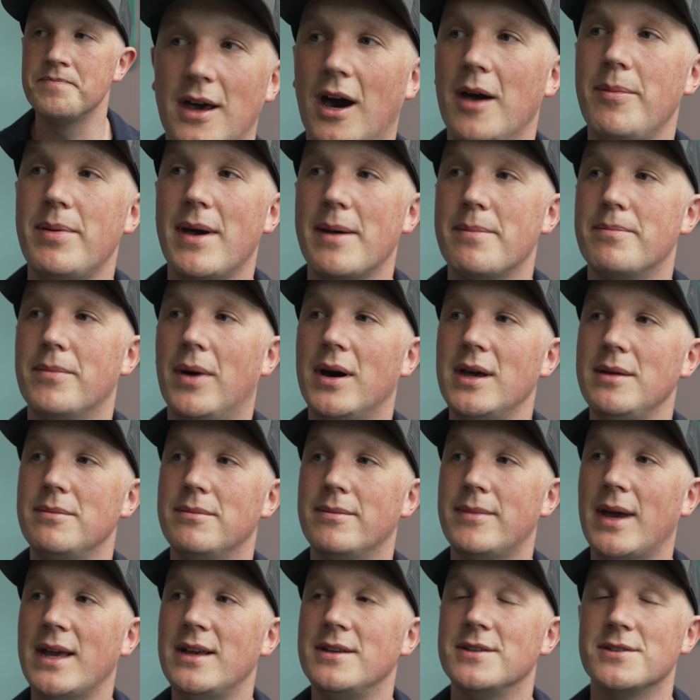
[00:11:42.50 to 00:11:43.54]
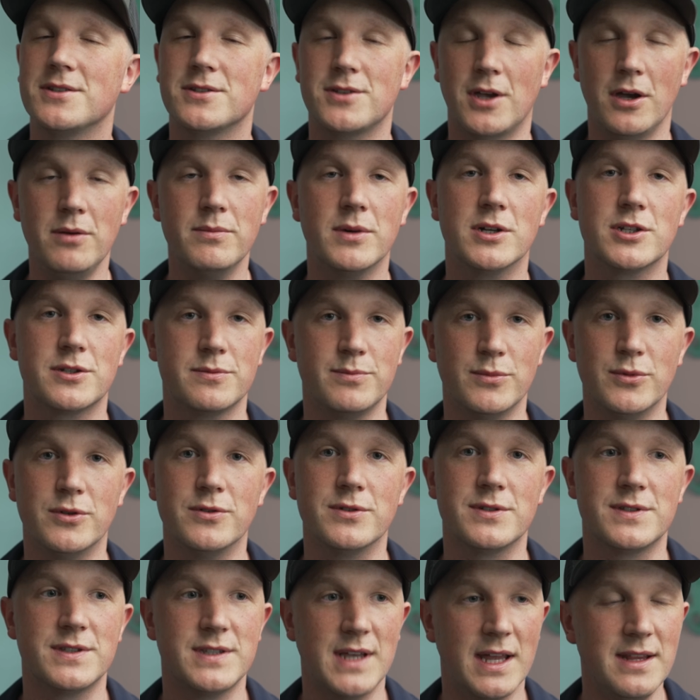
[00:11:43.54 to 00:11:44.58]
The iPad might make so much
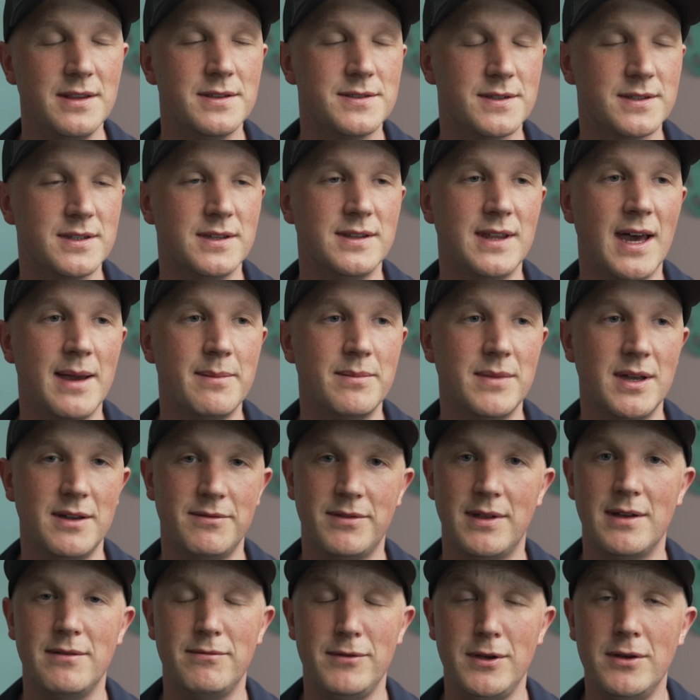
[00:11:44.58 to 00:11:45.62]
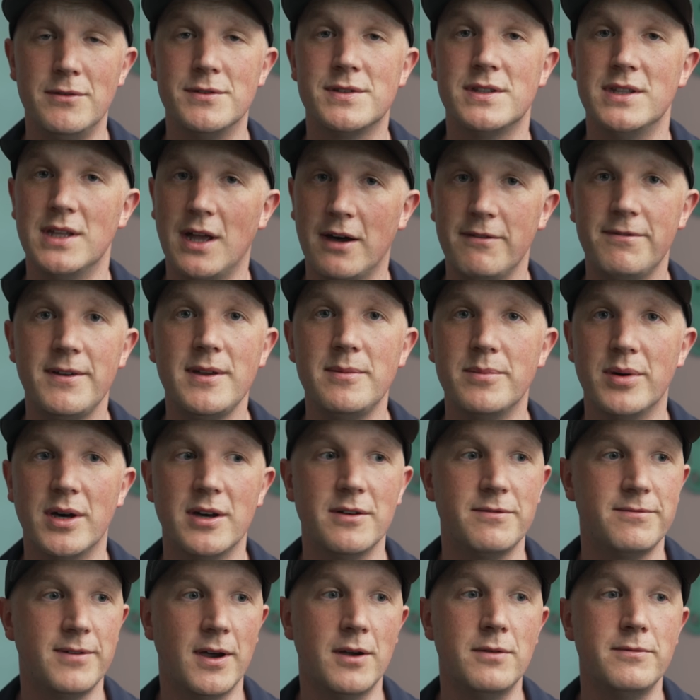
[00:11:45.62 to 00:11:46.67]
more sense to them if they've used nothing but
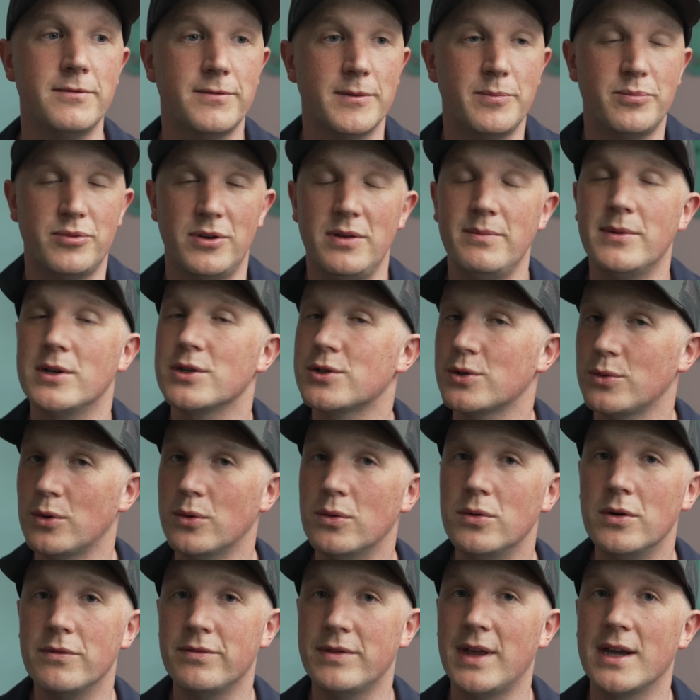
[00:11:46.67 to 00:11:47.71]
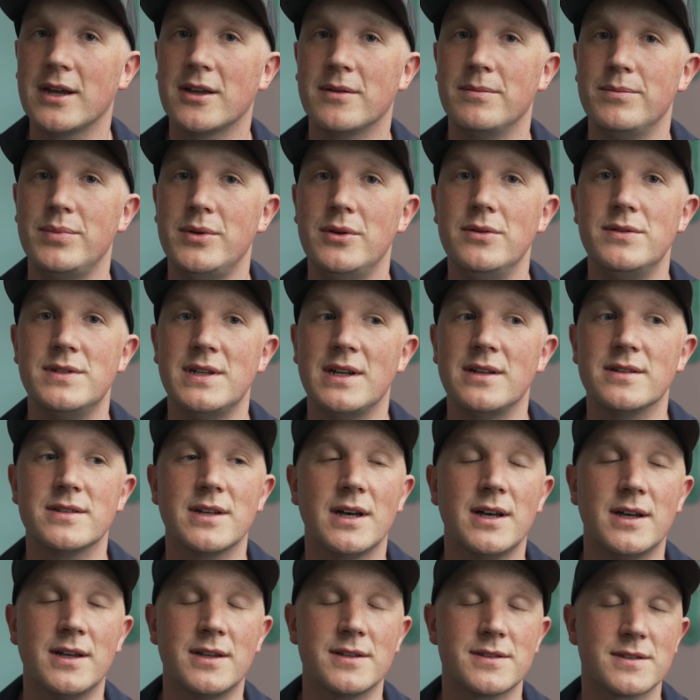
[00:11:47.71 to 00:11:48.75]
a phone for pretty much all of their computing
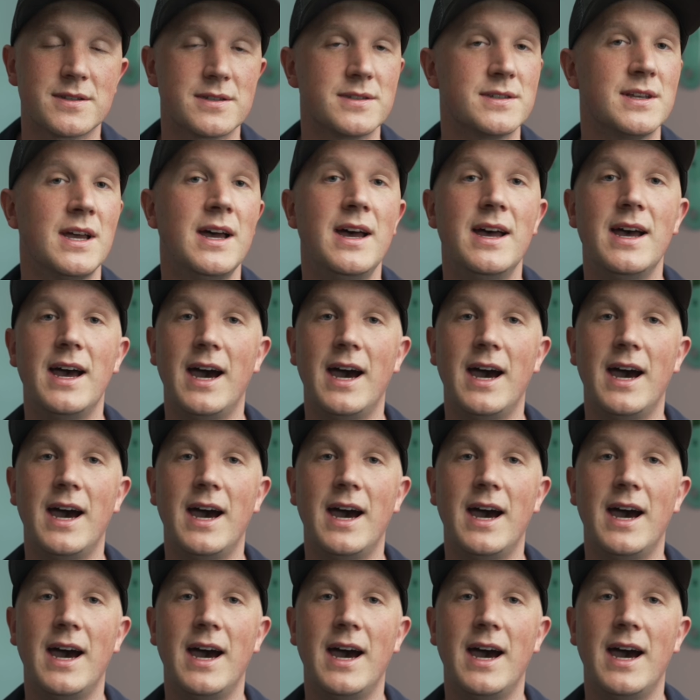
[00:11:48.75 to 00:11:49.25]
tasks.